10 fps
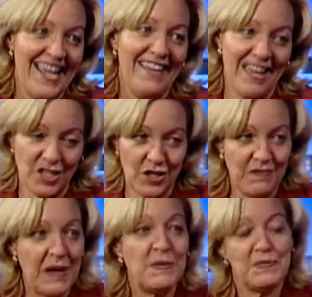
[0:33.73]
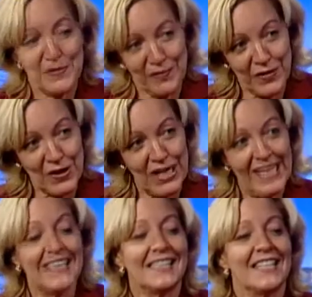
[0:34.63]
And that should make people
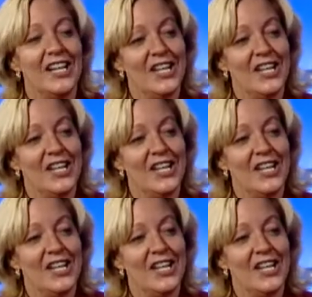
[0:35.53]
furious.